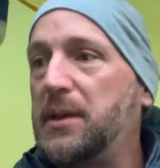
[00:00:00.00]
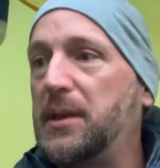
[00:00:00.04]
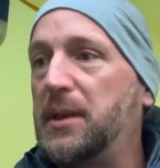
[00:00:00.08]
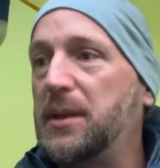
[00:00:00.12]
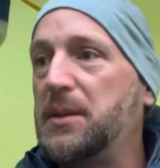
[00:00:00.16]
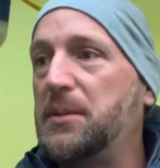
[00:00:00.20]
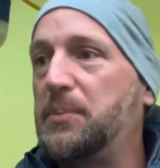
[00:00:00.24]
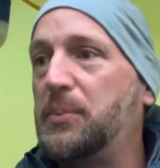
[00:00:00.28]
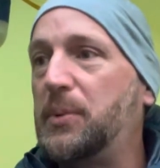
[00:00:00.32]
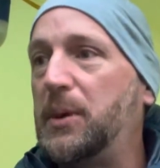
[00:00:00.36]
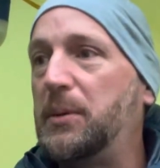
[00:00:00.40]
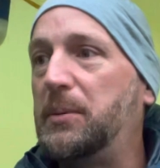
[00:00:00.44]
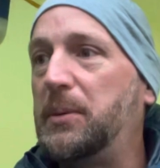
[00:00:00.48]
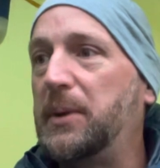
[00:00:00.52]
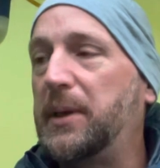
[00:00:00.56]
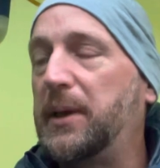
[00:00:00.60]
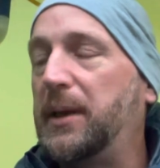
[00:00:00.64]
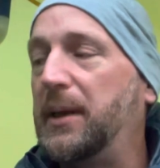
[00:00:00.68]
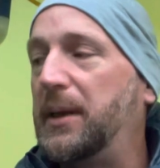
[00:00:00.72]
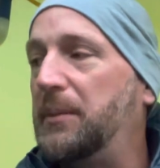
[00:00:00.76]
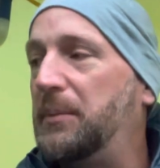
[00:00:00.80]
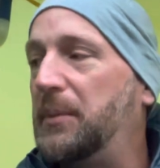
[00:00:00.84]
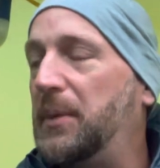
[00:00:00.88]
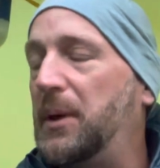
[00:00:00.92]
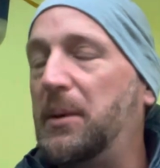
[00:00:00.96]
That's probably
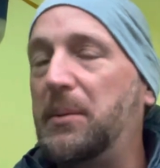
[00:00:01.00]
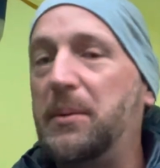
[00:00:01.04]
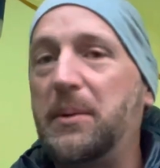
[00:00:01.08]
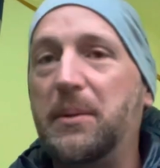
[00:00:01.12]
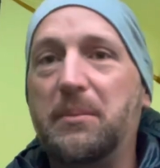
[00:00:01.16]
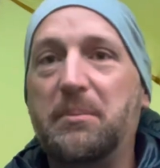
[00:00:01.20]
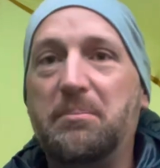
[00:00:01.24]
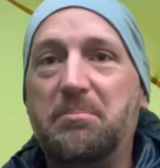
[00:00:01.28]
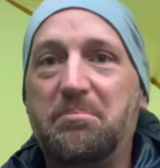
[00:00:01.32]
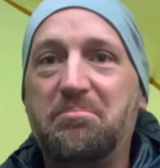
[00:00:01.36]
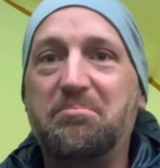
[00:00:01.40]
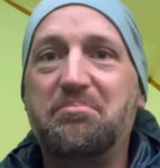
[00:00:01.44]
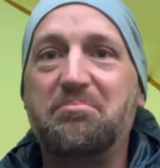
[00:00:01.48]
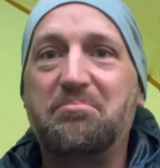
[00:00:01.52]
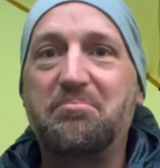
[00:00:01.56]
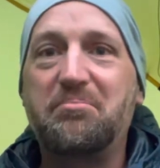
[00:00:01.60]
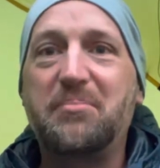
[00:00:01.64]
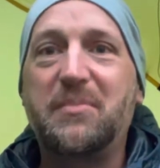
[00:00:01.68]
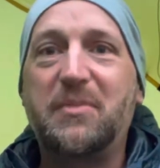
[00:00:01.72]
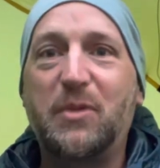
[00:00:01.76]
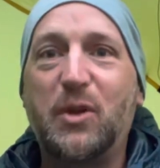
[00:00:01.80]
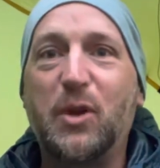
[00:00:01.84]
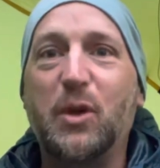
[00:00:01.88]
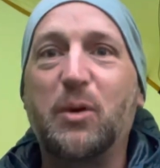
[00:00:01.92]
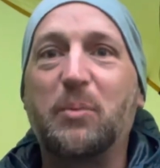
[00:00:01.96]
kept me, it
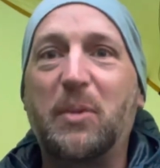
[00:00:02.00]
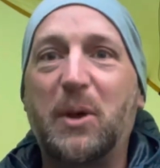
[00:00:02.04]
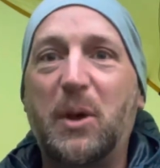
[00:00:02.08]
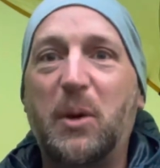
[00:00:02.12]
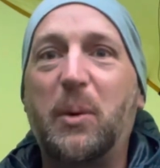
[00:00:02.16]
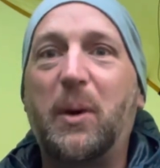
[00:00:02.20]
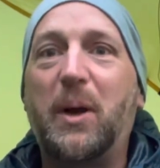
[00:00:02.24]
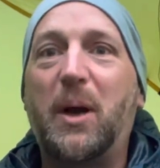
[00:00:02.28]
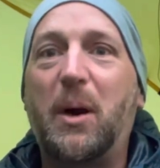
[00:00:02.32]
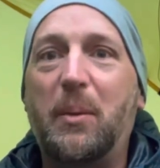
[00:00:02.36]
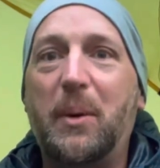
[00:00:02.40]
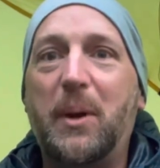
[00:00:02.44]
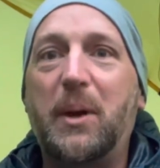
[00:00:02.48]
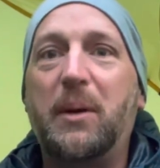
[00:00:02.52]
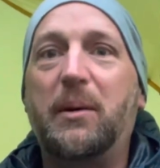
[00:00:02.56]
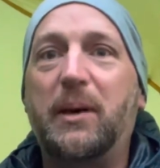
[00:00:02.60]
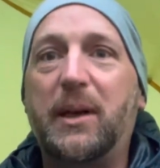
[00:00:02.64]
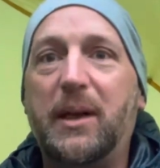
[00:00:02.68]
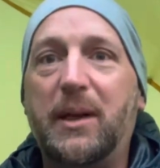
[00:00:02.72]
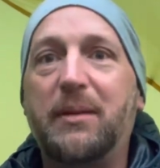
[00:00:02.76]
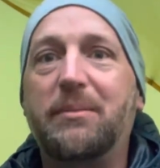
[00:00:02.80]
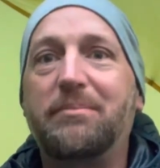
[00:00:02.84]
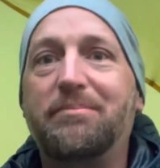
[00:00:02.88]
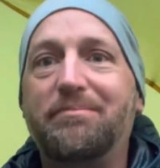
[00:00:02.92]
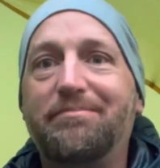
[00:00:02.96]
took me quite a while
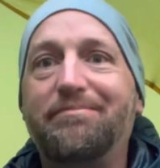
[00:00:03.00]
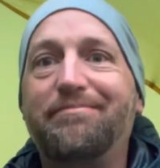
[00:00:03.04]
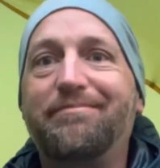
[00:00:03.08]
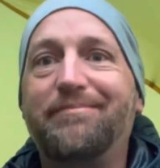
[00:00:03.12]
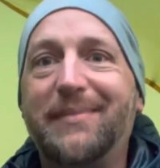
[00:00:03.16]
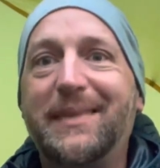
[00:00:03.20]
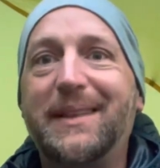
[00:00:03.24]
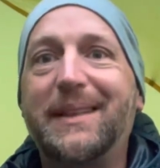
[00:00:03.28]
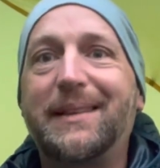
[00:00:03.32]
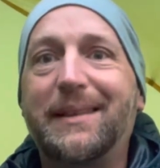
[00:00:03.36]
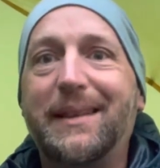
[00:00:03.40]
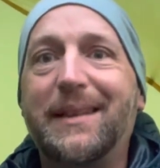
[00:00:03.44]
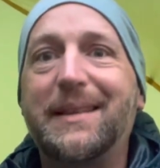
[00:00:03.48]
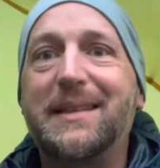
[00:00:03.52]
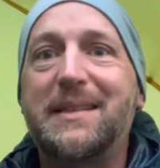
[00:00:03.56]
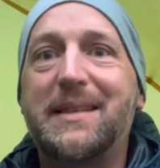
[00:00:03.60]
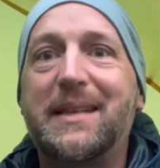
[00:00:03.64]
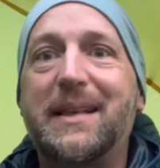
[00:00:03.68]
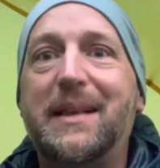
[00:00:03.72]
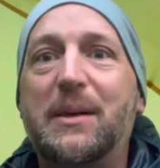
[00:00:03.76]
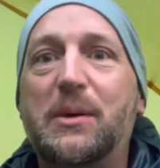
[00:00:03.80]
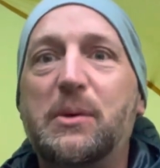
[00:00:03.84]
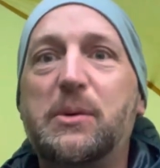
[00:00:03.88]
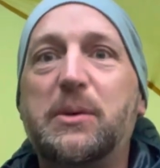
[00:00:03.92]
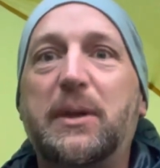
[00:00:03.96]
to get
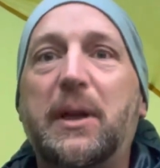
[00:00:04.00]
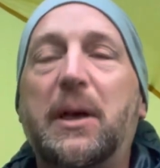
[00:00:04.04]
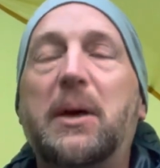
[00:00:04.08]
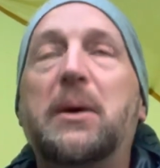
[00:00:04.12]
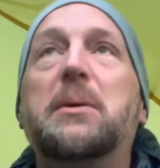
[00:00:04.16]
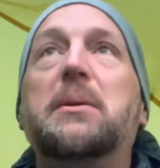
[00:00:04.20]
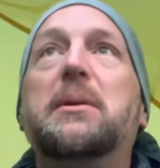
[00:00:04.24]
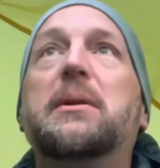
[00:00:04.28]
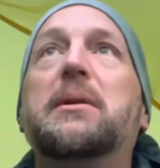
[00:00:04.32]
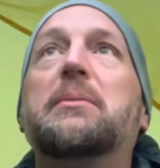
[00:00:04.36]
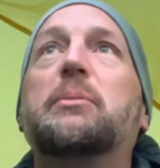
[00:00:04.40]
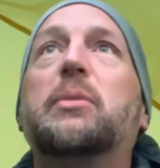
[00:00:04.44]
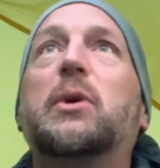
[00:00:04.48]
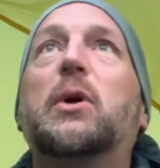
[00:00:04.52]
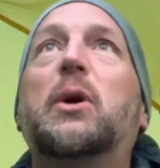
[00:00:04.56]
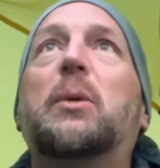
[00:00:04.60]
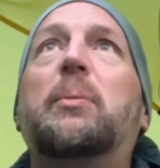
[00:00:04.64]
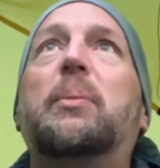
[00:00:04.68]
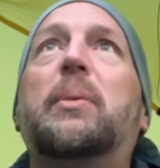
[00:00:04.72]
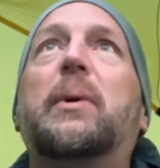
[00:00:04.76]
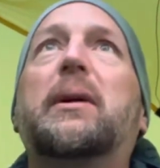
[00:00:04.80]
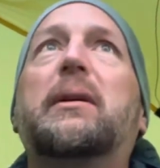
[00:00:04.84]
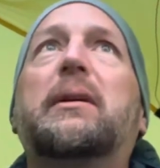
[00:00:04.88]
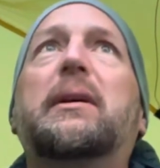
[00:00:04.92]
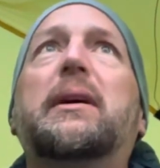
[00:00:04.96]
settled down
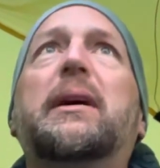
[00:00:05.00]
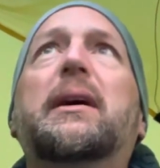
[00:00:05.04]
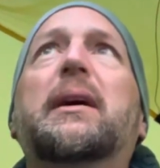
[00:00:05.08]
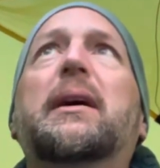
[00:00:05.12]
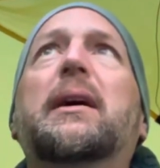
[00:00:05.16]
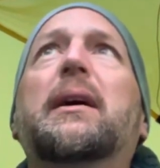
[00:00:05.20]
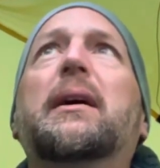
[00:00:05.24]
properly.